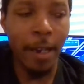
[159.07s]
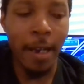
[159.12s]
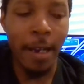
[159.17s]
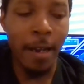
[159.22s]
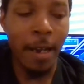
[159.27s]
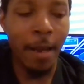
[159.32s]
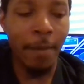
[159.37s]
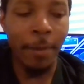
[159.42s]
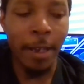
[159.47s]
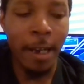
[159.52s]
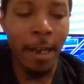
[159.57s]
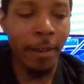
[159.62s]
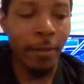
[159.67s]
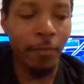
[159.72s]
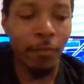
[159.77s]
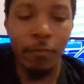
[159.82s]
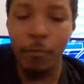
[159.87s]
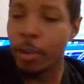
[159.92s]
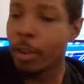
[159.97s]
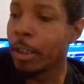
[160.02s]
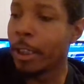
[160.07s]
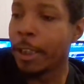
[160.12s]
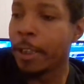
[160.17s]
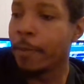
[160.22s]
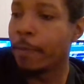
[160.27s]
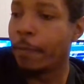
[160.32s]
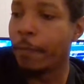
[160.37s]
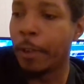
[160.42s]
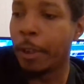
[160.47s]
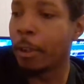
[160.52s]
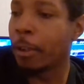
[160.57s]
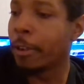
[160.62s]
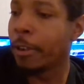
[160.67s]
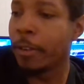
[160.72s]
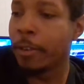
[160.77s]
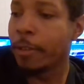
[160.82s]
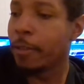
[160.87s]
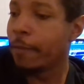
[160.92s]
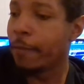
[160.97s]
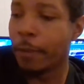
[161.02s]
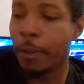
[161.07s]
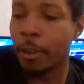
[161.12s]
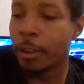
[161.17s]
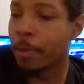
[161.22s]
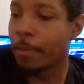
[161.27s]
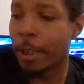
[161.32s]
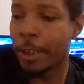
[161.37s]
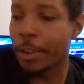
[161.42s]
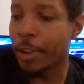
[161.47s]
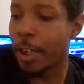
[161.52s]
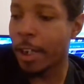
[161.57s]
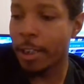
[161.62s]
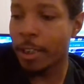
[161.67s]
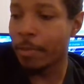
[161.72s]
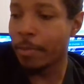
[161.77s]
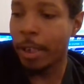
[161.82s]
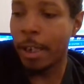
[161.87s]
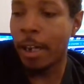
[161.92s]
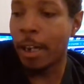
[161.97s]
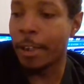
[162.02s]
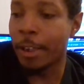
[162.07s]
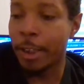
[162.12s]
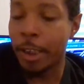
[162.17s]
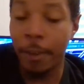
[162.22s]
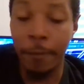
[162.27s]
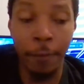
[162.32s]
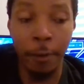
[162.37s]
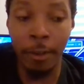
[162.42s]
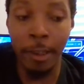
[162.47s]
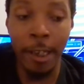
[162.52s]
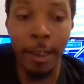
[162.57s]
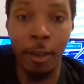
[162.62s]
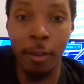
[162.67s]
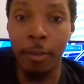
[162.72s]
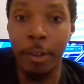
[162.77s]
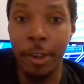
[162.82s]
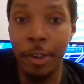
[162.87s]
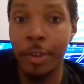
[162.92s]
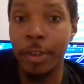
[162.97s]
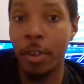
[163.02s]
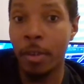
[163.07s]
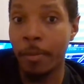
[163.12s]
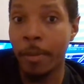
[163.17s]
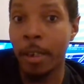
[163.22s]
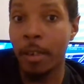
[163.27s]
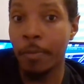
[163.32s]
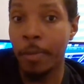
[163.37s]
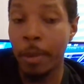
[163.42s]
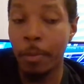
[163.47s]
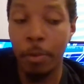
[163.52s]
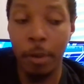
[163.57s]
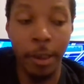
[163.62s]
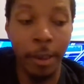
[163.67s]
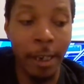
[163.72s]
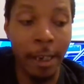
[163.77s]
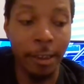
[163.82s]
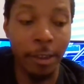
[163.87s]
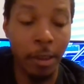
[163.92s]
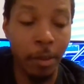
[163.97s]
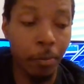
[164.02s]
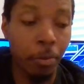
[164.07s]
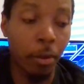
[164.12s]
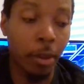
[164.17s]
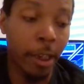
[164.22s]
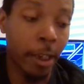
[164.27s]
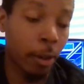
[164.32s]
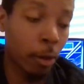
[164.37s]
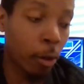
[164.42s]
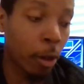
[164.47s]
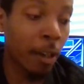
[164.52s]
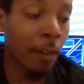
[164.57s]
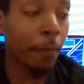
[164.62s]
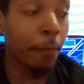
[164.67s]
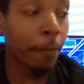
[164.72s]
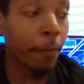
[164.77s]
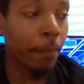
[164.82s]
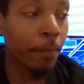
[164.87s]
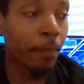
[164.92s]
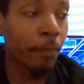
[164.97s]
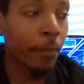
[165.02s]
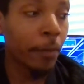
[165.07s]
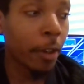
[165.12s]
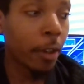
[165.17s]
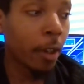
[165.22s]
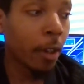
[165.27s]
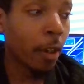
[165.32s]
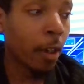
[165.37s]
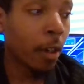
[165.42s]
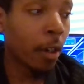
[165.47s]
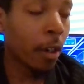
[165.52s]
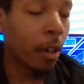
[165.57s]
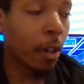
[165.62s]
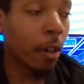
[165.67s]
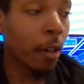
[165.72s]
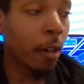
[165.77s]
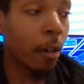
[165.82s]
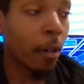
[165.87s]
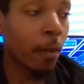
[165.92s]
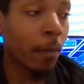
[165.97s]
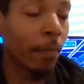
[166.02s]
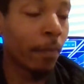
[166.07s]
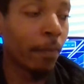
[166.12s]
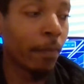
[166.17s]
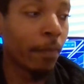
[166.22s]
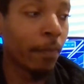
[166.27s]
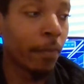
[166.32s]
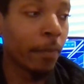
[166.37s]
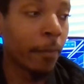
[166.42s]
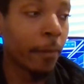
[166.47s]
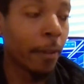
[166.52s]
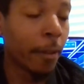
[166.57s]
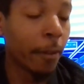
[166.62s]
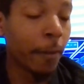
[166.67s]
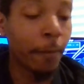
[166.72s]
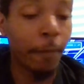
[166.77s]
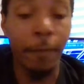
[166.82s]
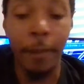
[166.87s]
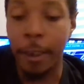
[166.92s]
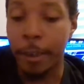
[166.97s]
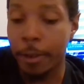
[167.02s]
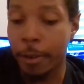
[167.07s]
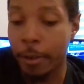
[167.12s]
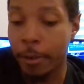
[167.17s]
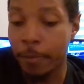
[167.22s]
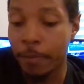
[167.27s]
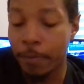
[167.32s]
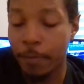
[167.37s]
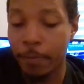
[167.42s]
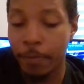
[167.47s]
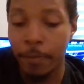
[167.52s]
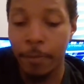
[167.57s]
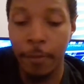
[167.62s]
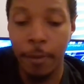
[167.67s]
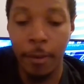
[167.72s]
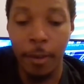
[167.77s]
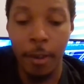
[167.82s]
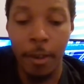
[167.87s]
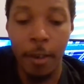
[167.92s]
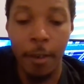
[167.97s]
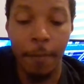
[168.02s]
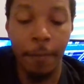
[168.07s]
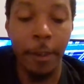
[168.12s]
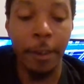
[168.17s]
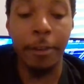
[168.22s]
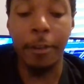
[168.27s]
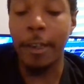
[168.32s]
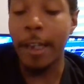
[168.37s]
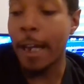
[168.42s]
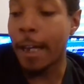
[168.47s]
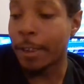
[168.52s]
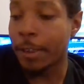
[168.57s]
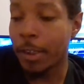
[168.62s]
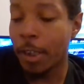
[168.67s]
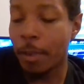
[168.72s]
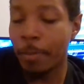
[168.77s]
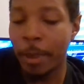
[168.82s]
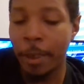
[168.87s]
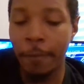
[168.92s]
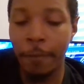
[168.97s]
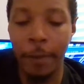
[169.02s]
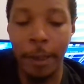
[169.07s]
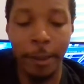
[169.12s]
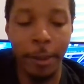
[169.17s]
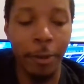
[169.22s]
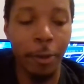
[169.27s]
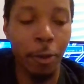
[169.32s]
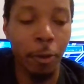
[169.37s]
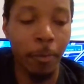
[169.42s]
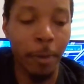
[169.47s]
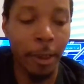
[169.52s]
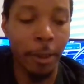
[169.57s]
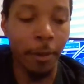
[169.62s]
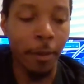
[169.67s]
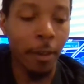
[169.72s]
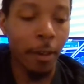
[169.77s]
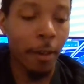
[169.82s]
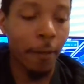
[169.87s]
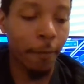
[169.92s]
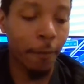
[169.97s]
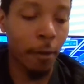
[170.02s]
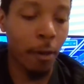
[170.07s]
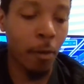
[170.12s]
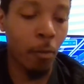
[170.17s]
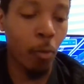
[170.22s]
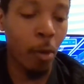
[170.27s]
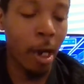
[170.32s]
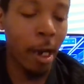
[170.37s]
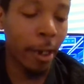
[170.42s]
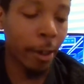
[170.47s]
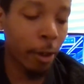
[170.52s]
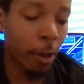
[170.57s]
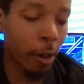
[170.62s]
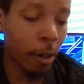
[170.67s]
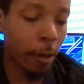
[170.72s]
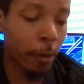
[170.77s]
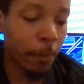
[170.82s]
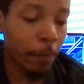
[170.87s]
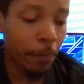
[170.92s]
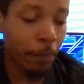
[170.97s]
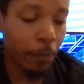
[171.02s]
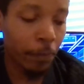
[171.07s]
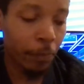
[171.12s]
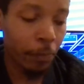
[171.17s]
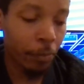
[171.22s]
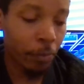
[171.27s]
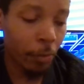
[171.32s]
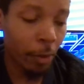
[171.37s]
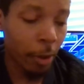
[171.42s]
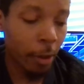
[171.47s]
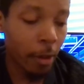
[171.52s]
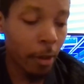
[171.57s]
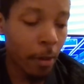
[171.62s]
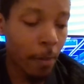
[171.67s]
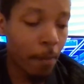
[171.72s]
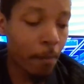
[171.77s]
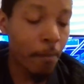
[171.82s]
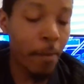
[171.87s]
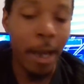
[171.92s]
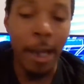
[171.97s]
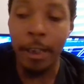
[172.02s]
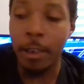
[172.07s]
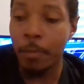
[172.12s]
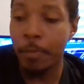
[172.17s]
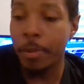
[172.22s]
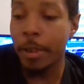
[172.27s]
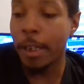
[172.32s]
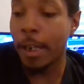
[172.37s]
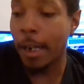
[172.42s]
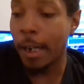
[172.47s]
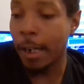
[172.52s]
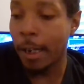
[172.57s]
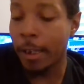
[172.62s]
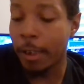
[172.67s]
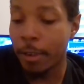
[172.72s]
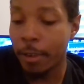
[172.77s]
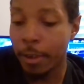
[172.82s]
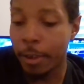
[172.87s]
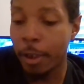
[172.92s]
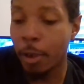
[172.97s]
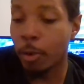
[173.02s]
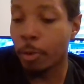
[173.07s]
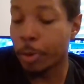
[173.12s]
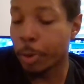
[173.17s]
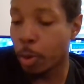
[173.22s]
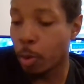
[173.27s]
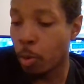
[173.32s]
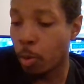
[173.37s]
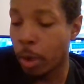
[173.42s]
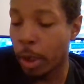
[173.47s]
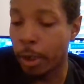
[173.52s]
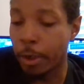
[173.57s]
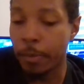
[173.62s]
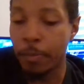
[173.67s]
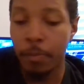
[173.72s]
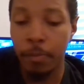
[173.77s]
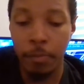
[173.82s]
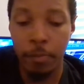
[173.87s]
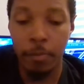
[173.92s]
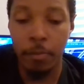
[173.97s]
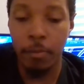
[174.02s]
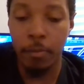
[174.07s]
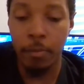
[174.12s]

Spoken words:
I'm not really feeling the mustache, to be honest. I feel like only a certain amount of people can actually pull that off. Victor Cass, I mean Victor Newman from YNR, Magnum PI, the old school one.